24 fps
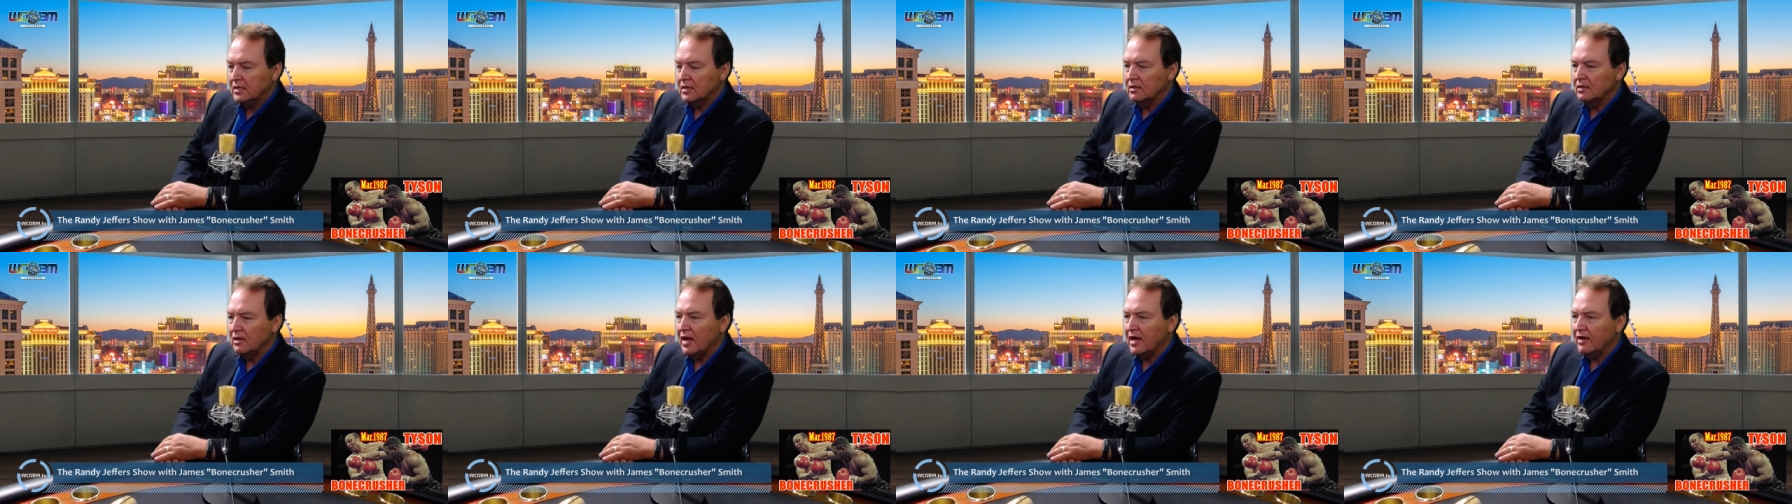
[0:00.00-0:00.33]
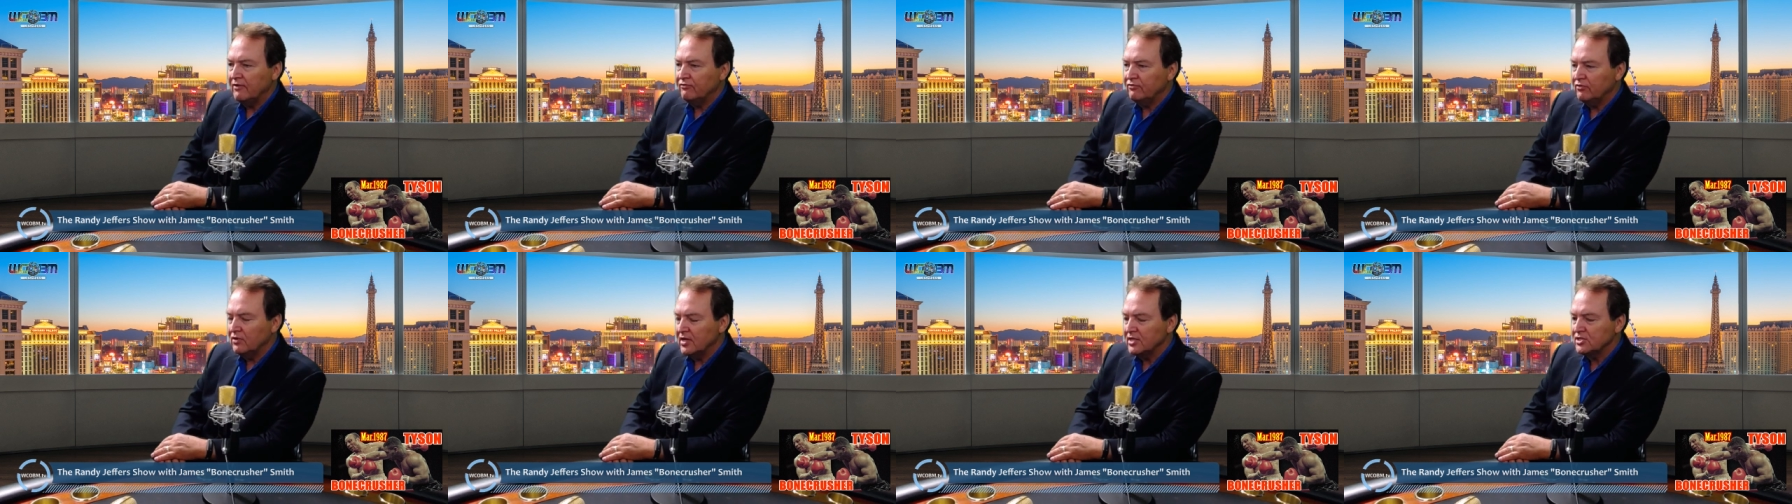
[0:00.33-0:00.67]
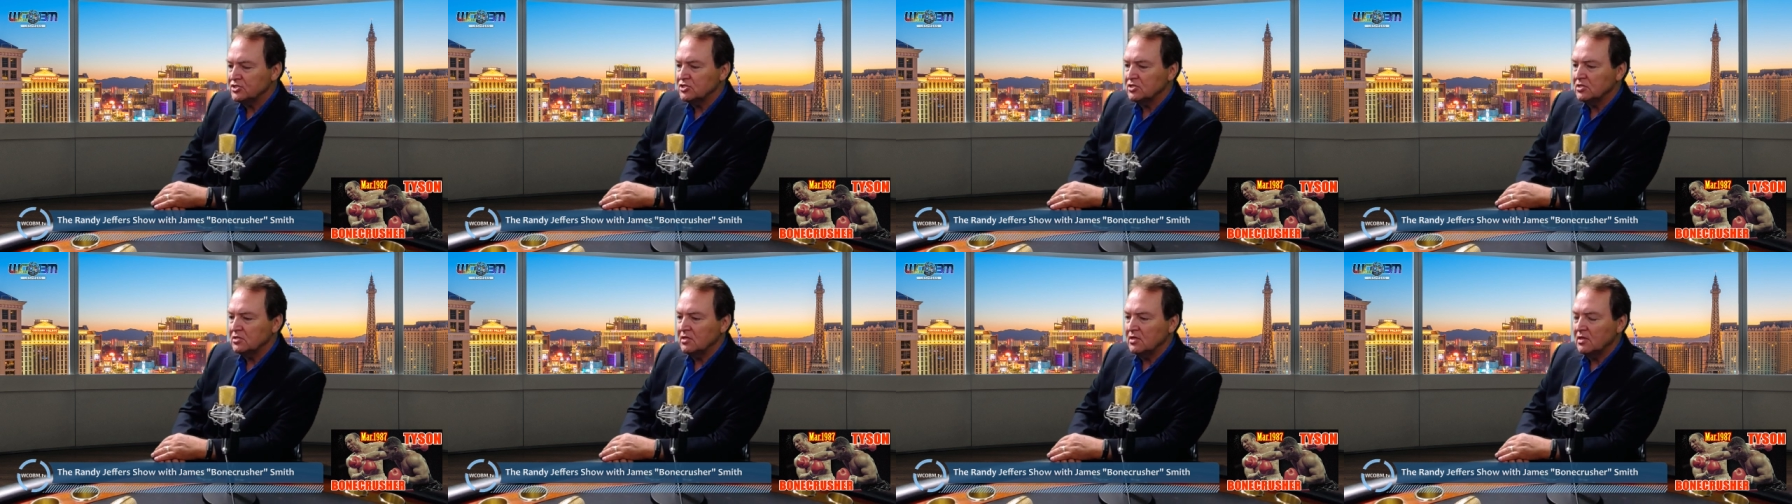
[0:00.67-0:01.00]
life
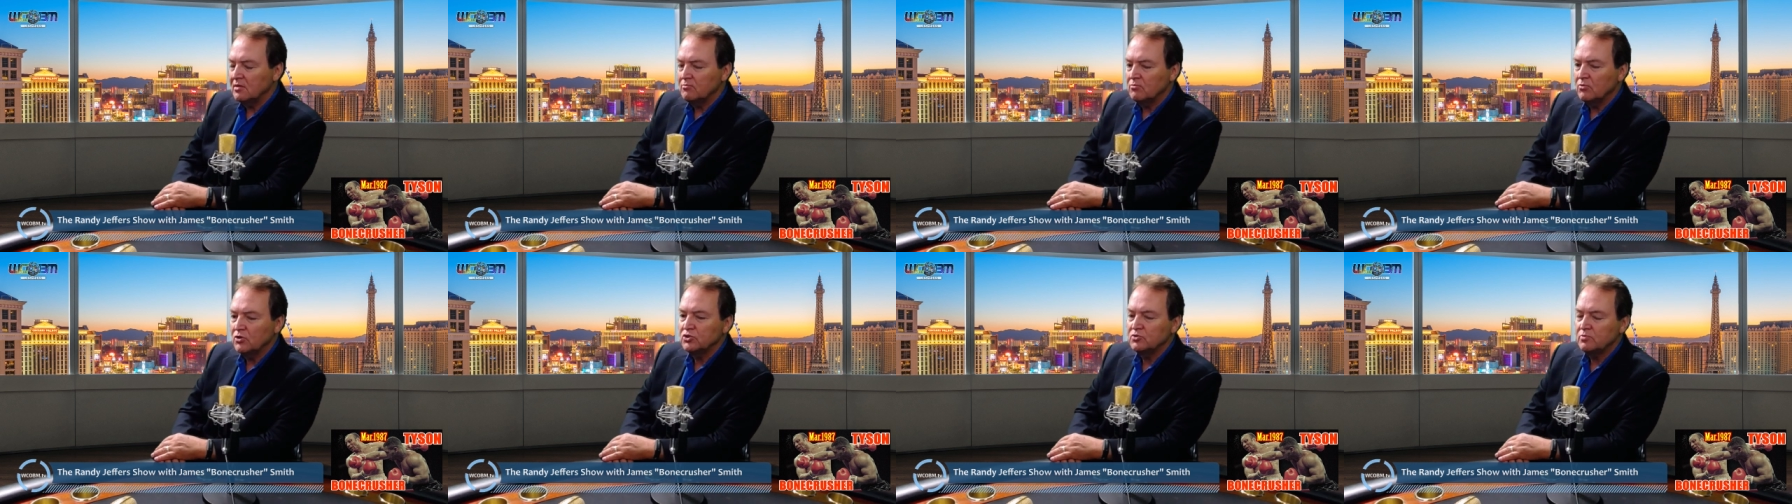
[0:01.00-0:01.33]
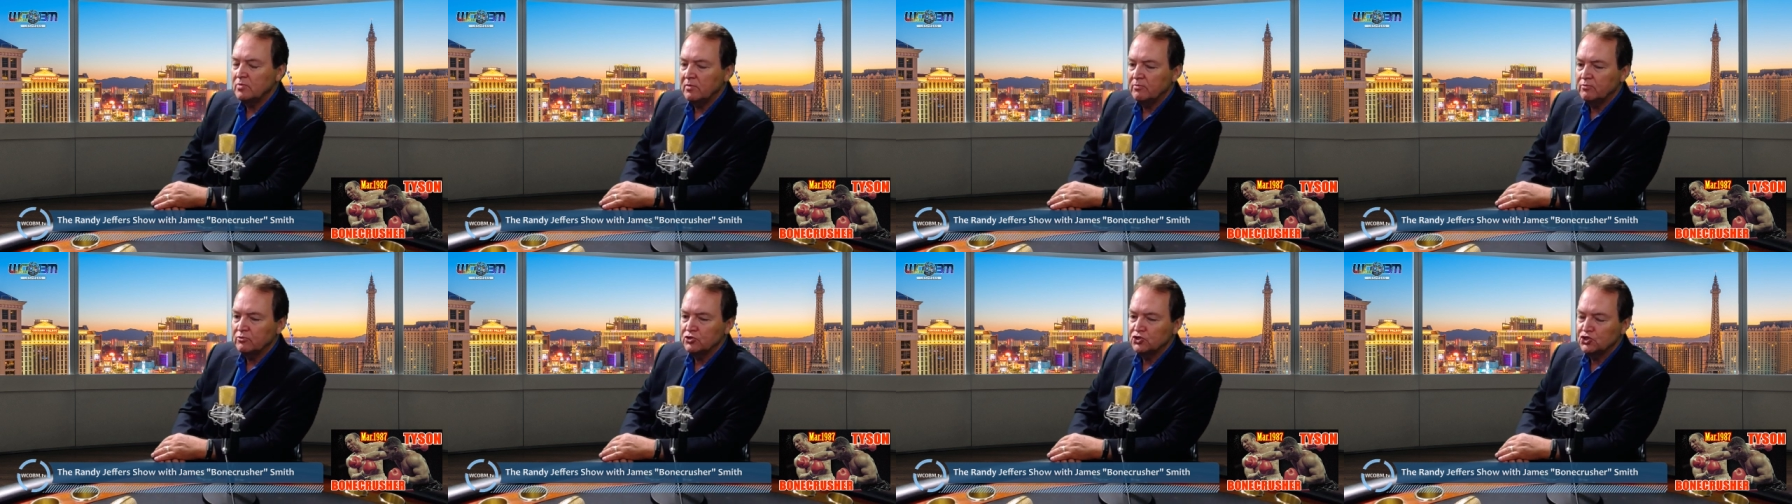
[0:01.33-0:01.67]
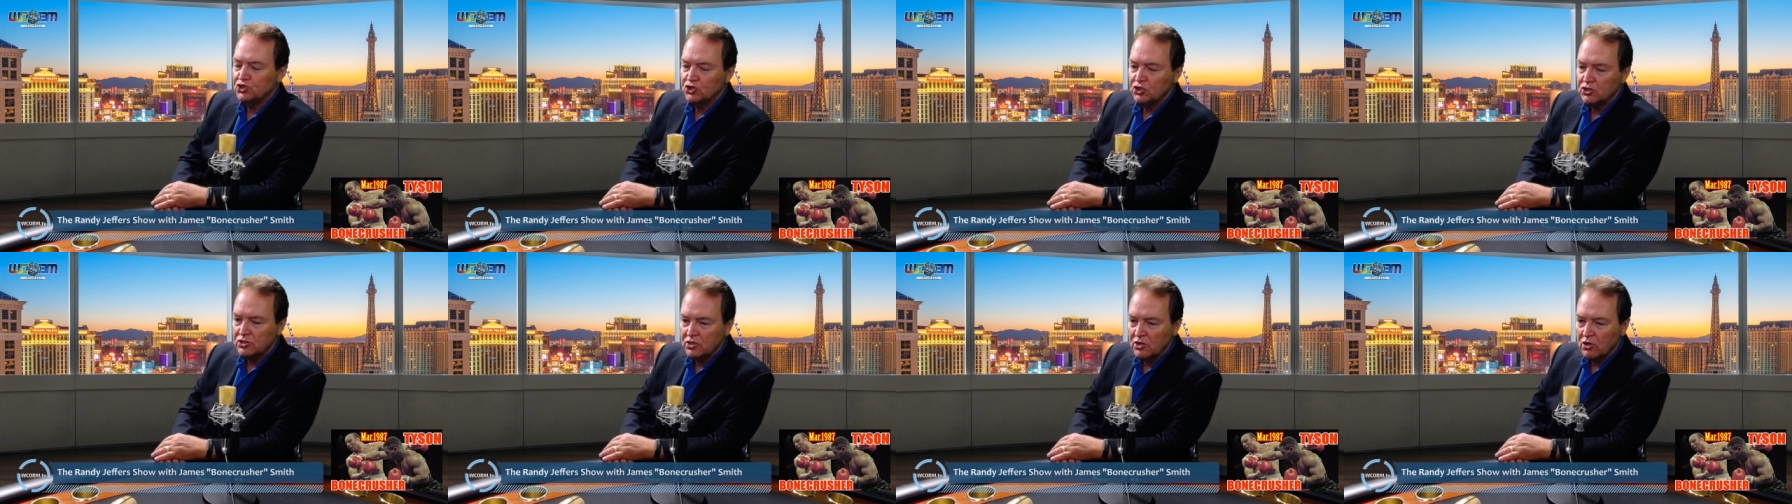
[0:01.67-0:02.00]
lesson that most people
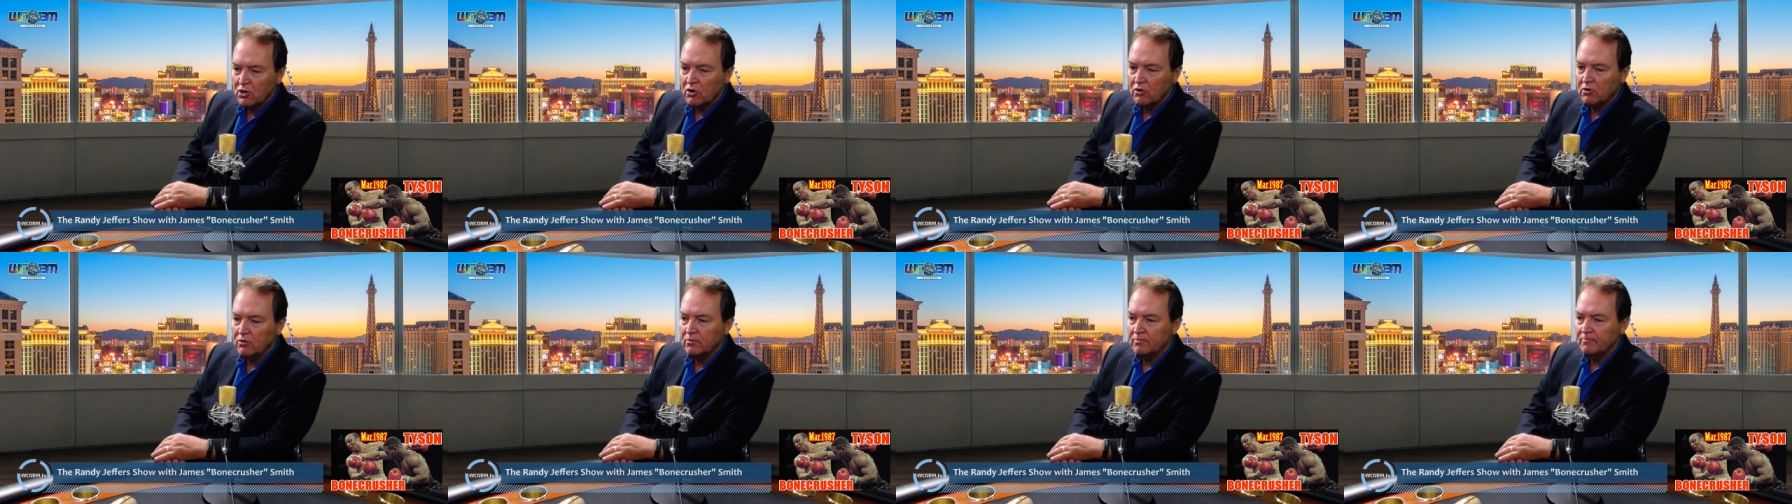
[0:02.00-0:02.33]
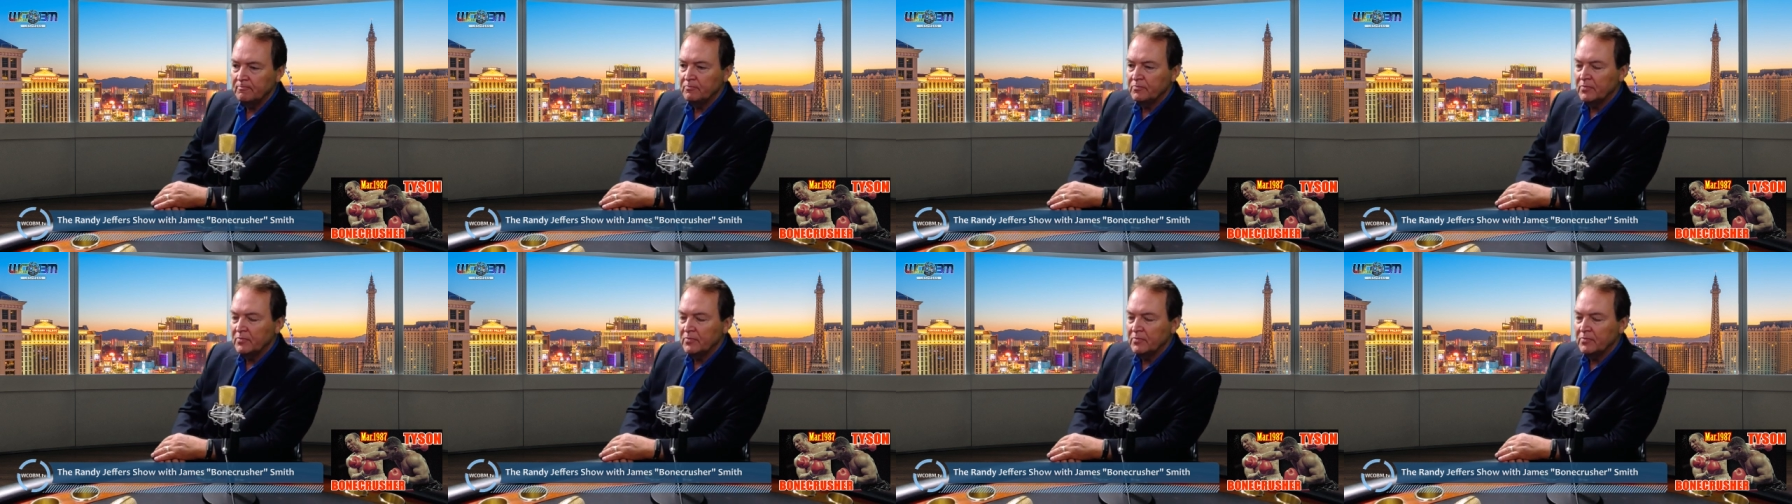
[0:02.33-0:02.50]
should know